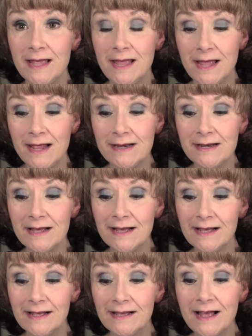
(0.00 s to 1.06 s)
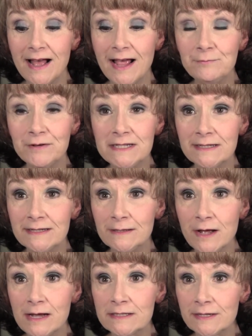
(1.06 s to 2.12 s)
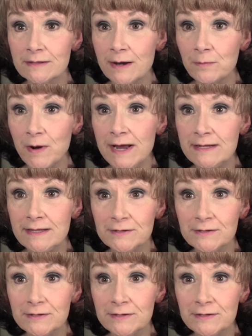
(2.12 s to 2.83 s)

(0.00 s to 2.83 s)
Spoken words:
And I recently lost a lot of weight.